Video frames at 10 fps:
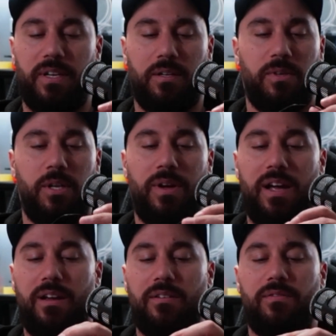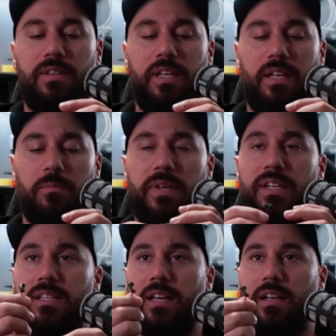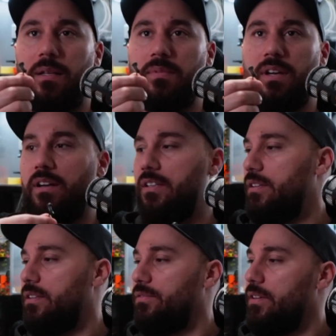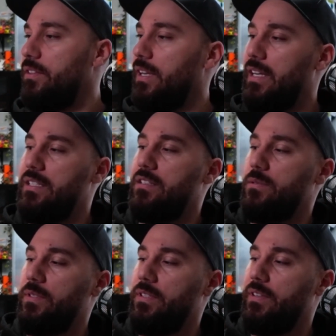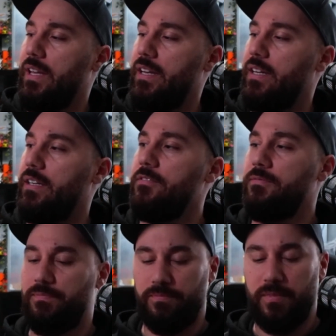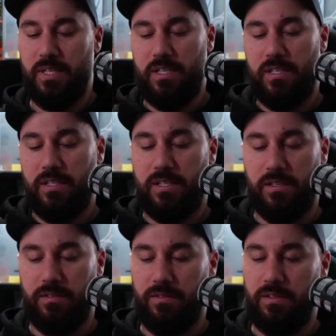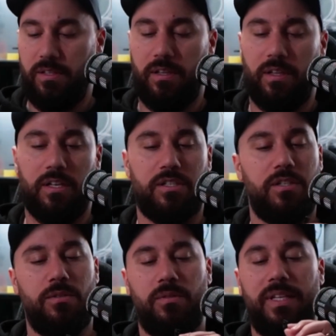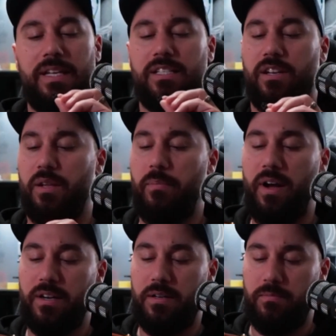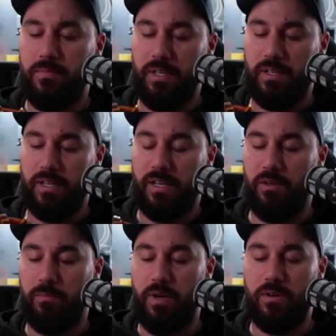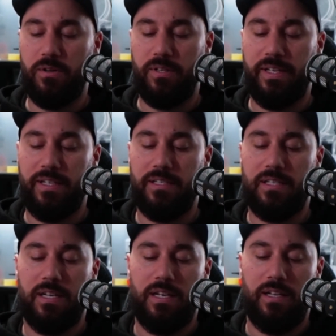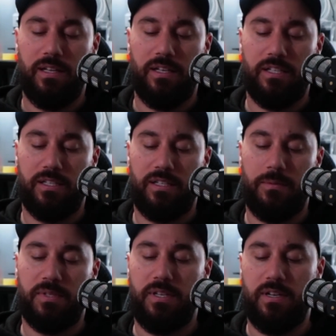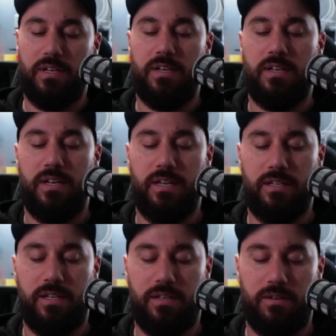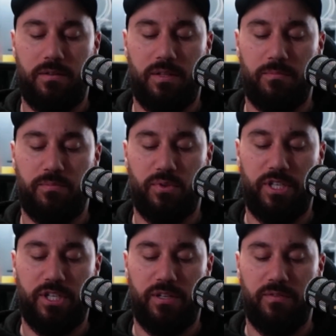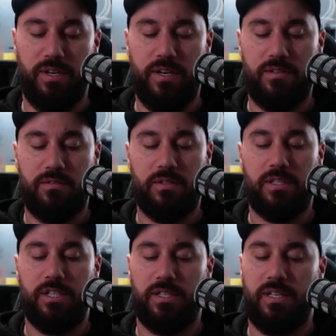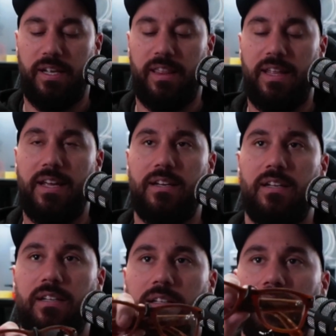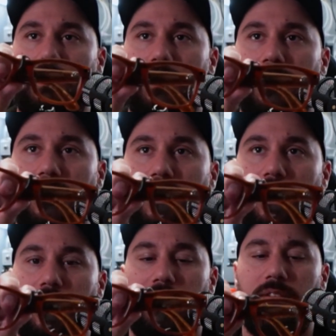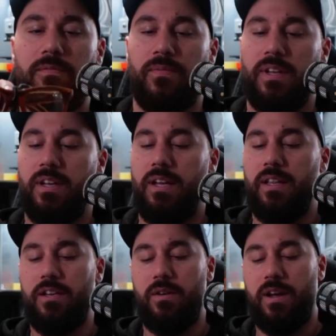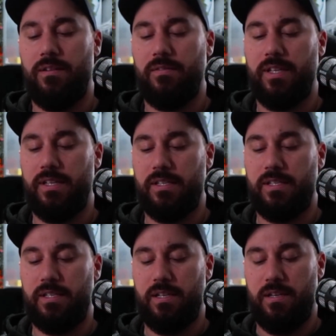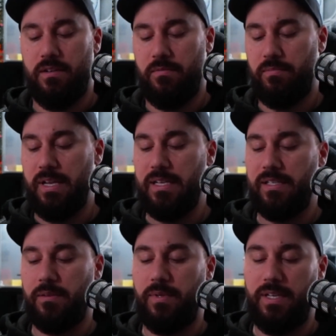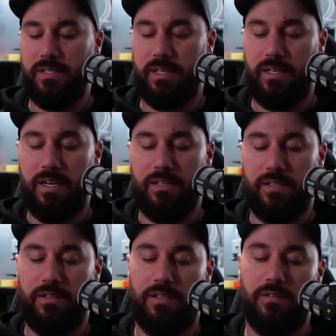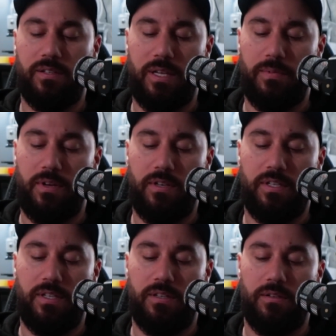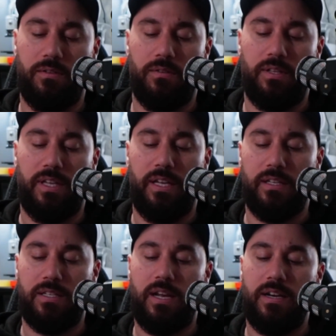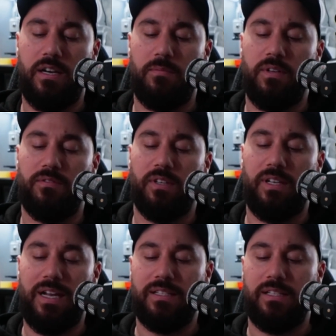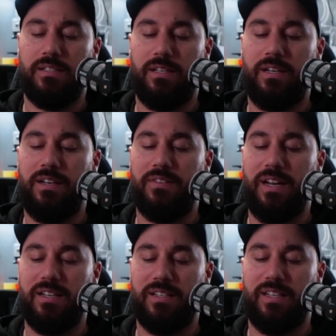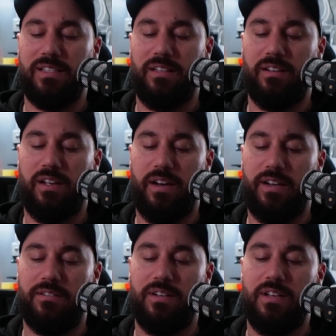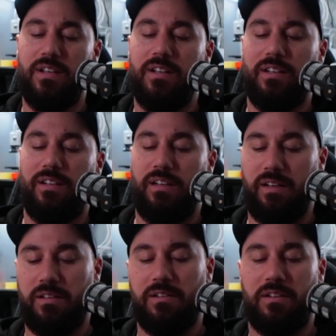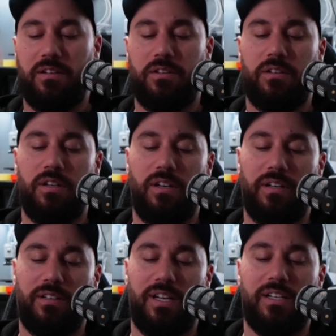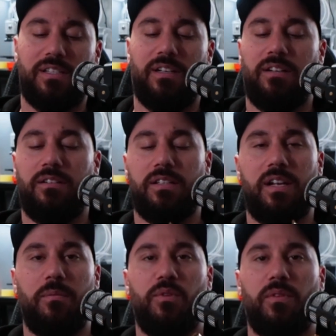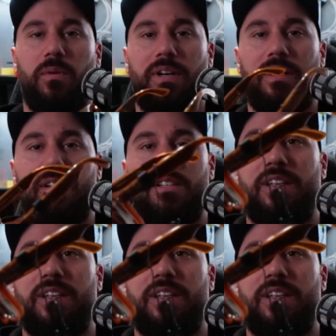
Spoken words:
where you have the piece that clips onto the front of your glasses. So we'll do that here. So there's two leads on the bottom. They look like little pogo leads. It just clips on into the bridge of the nose, just like that, as you can see there. And then you have this plastic piece that allows you to clip onto the side arm of your glasses, and it even has a nice little cutout. Good little touch there. I'll just kind of move the wire here so you can